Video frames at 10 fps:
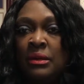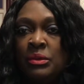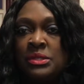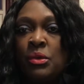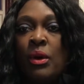
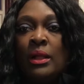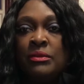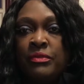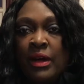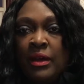Was a
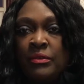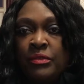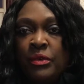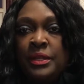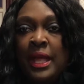qualifier
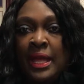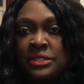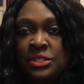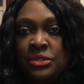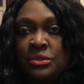for
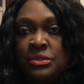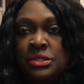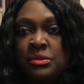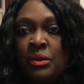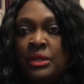nationals.
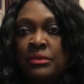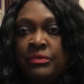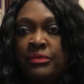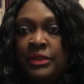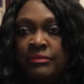She won
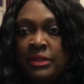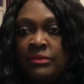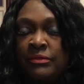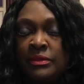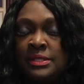
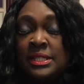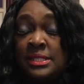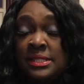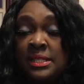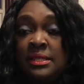the
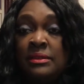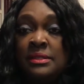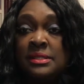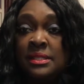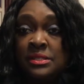
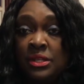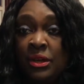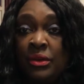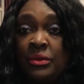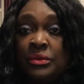60
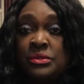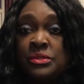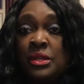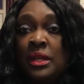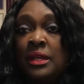hurdles,